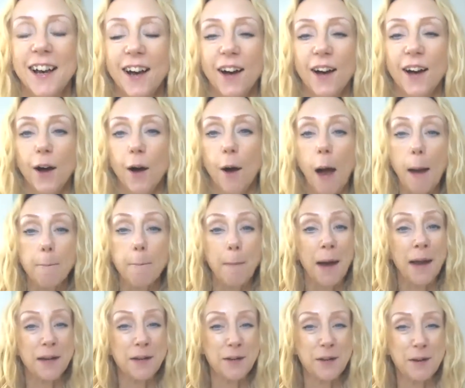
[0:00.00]
and
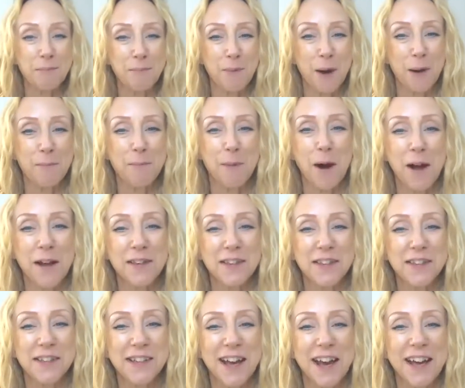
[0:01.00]
managing my mind
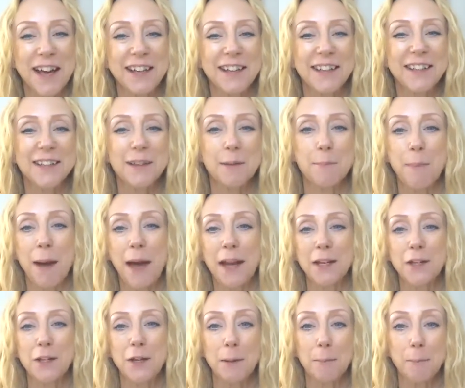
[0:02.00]
states and
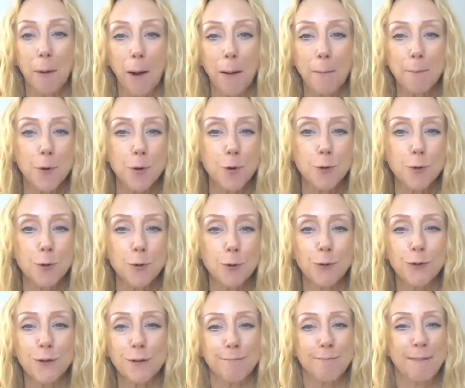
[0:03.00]
managing my
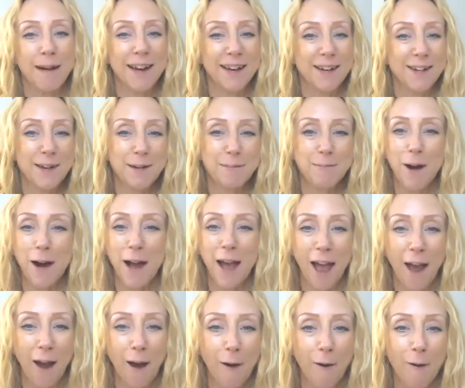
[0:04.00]
moods and managing my
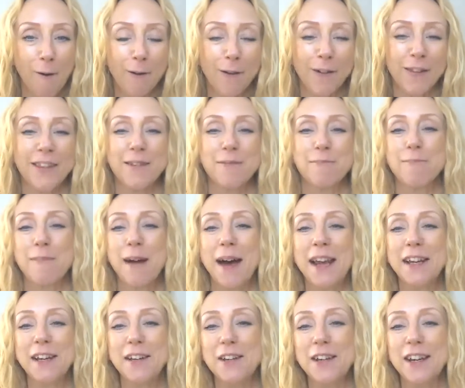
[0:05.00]
health and
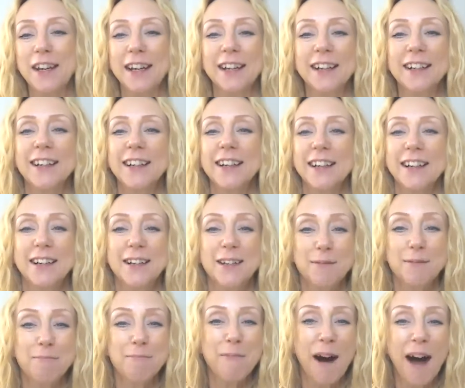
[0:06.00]
managing
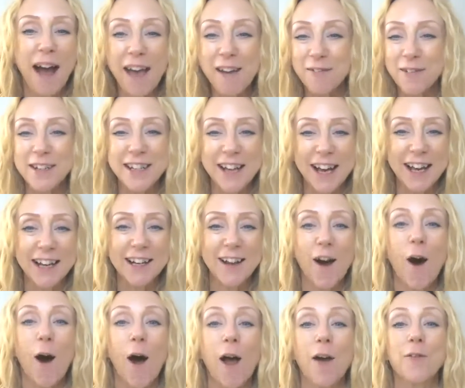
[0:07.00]
my everyday
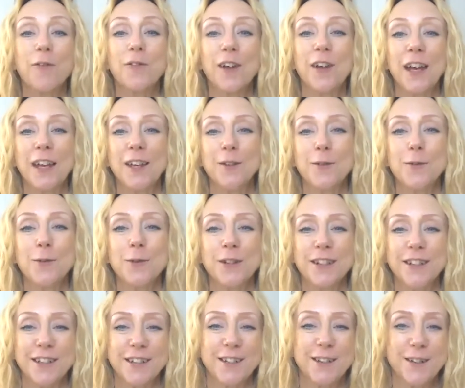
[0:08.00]
life in
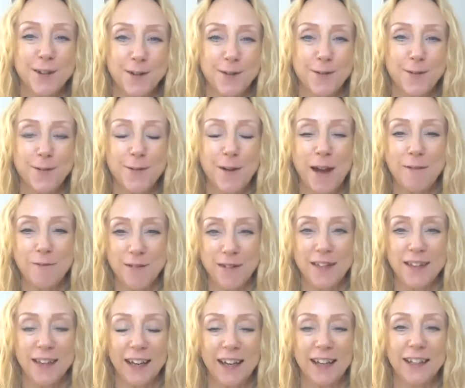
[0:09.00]
order to do
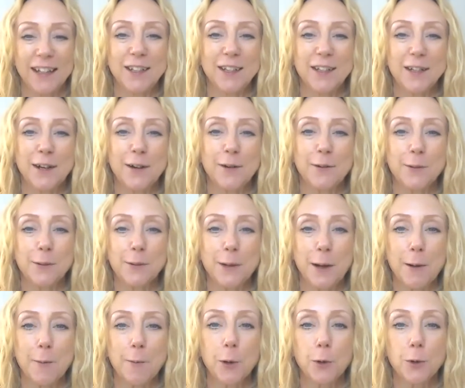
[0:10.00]
everything, that
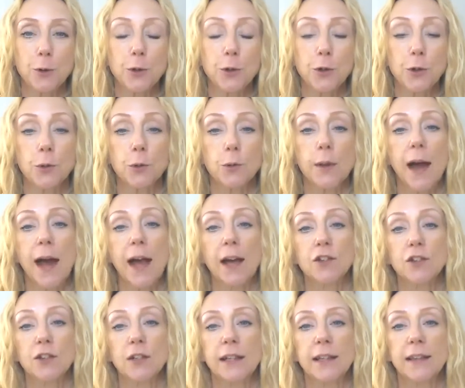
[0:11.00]
I want to do, that
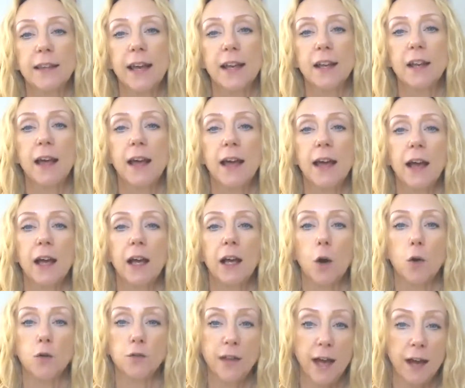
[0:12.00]
actually then
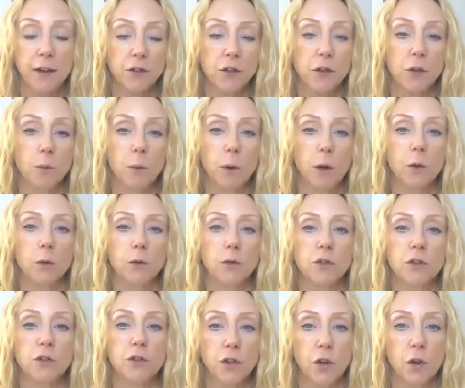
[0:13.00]
goes out into the world
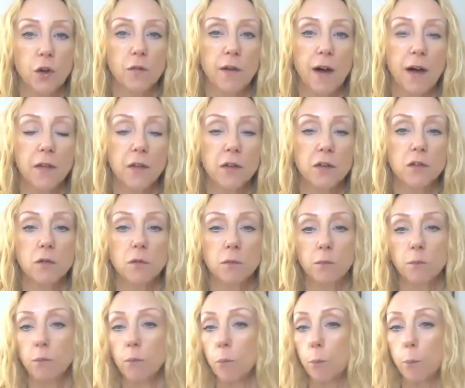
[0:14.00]
to serve others,
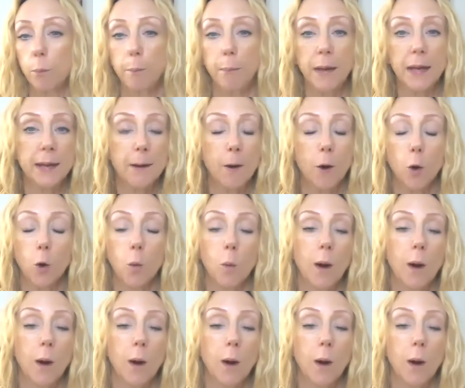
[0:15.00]
be it on a